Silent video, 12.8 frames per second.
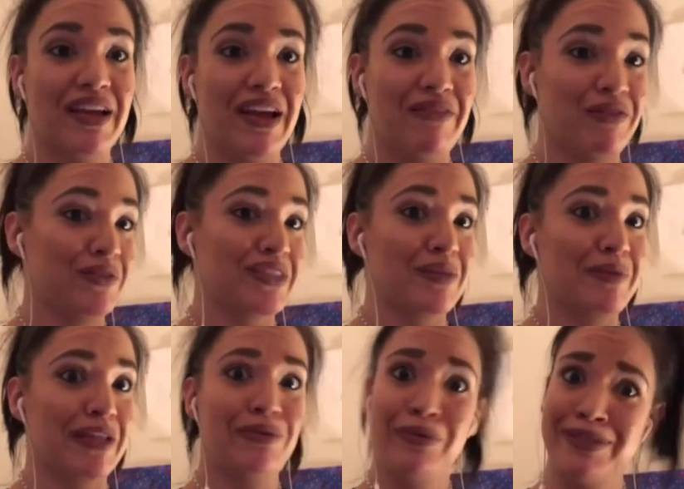everyone's gonna
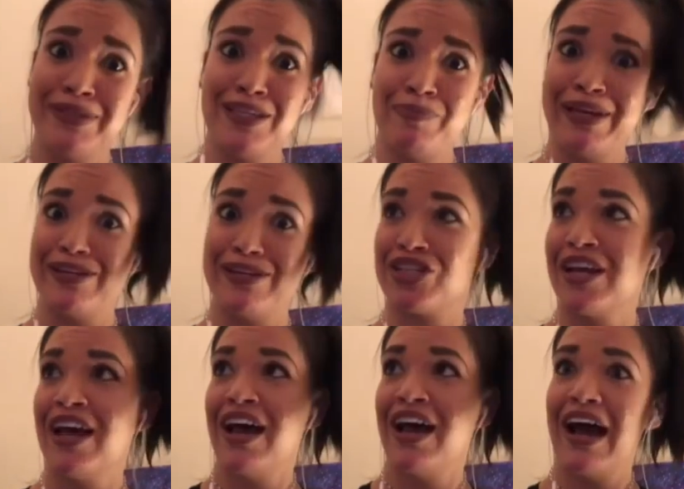be like, who's this bitch?
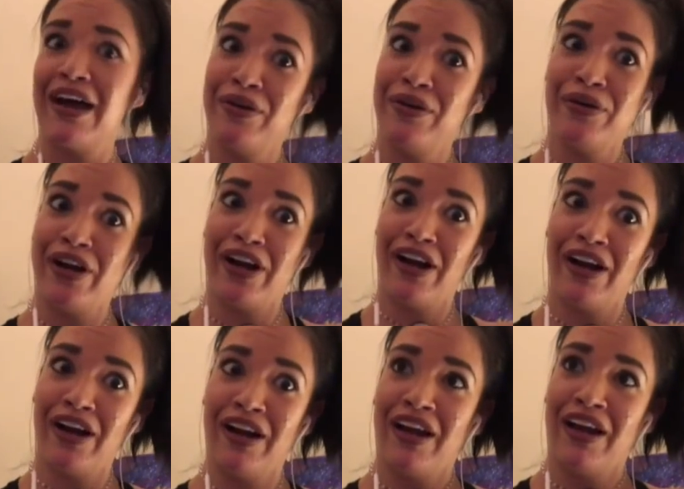I don't know
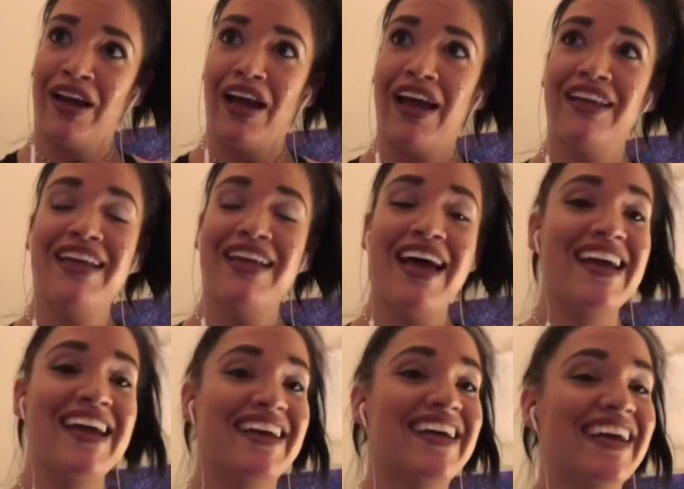her. And
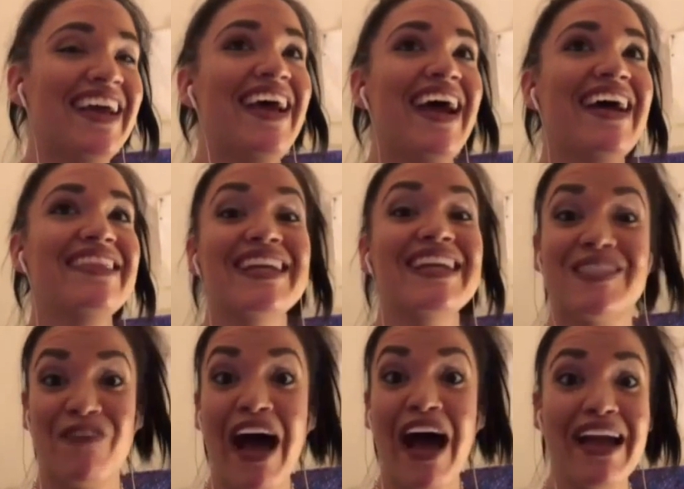like, and
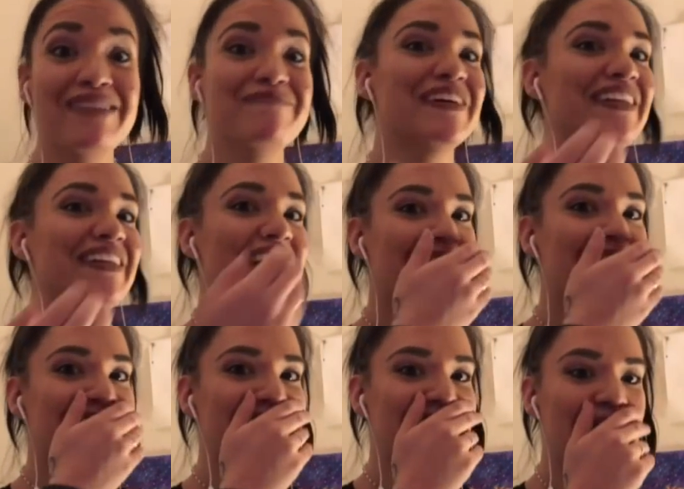that's fine. But like,
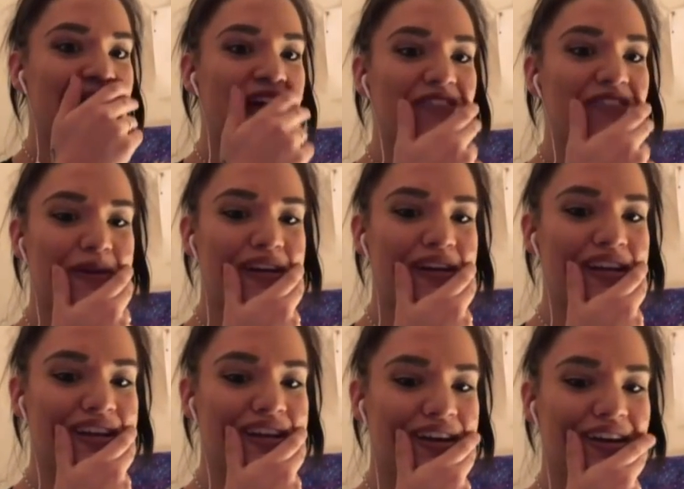you know,
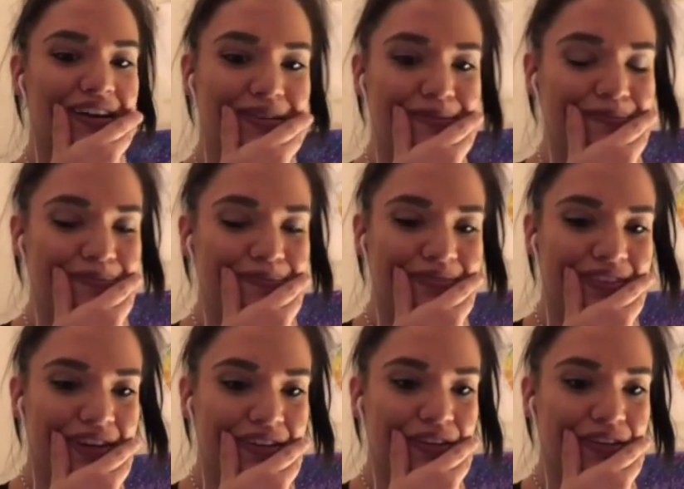everybody,
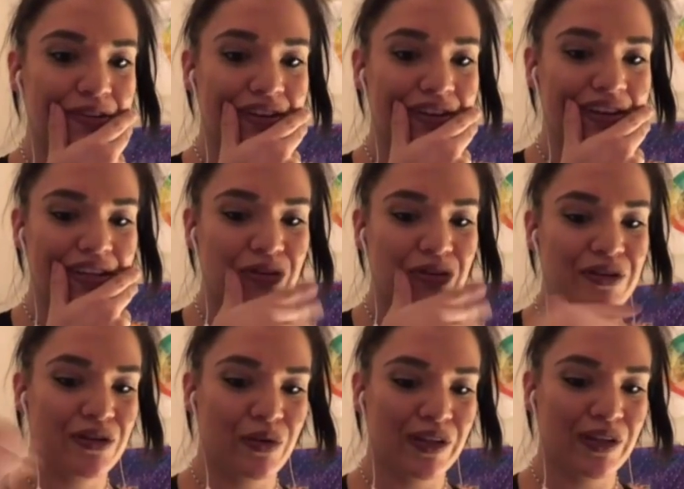you know,
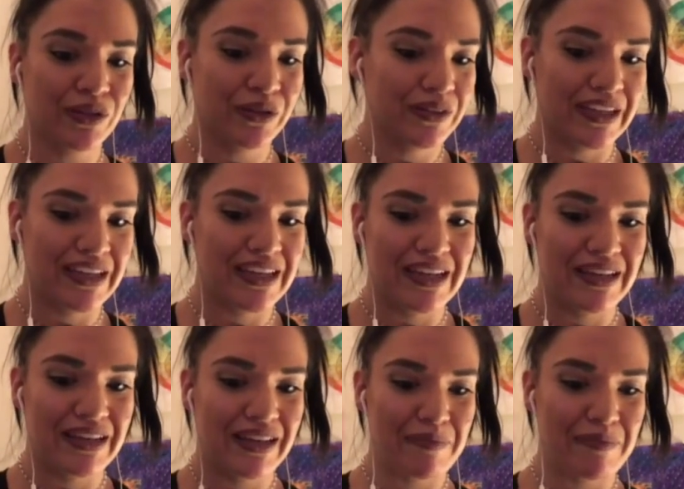Antonio Corto, like
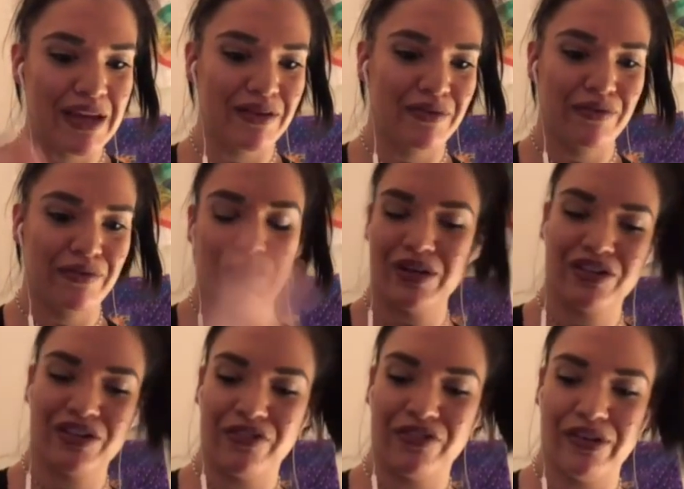he like made a
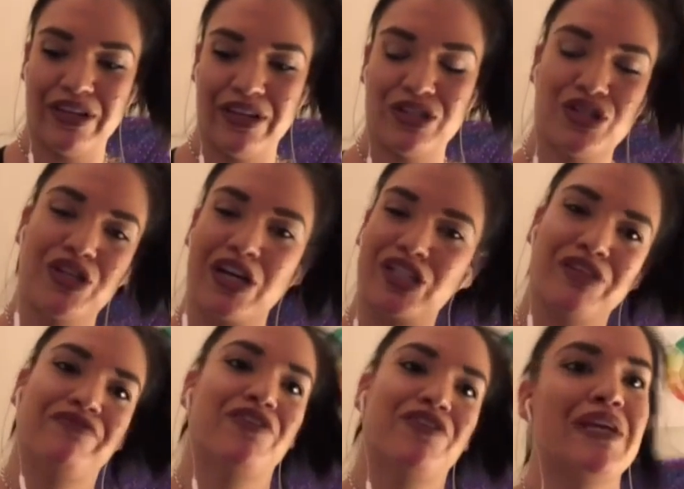wonderful
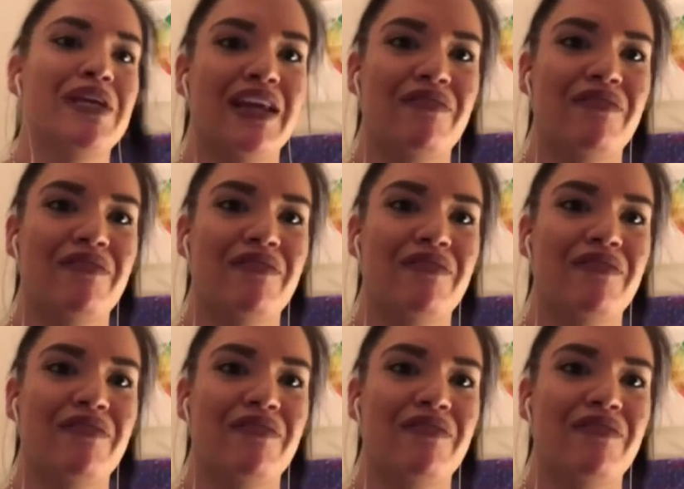introduction for me, and